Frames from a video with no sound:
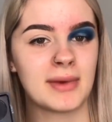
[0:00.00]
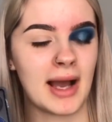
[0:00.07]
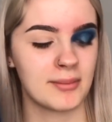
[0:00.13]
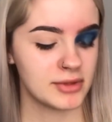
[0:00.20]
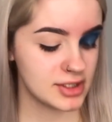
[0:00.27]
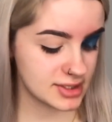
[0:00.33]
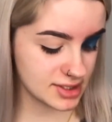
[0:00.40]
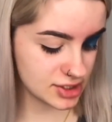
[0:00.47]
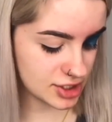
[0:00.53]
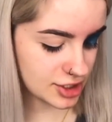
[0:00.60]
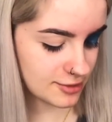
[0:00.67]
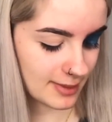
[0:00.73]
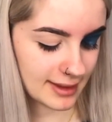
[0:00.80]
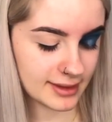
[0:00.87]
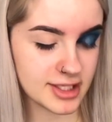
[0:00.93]
I'm using
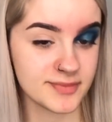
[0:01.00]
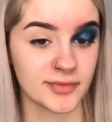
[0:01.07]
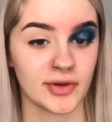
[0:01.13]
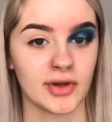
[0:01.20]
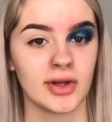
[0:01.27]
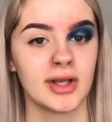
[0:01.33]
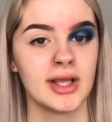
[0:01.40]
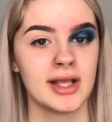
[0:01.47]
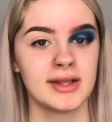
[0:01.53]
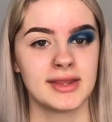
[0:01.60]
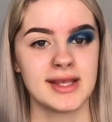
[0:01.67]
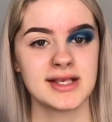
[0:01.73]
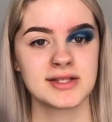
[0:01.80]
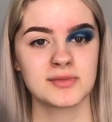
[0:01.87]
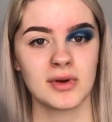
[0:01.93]
two palettes, but
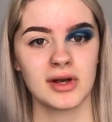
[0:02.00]
this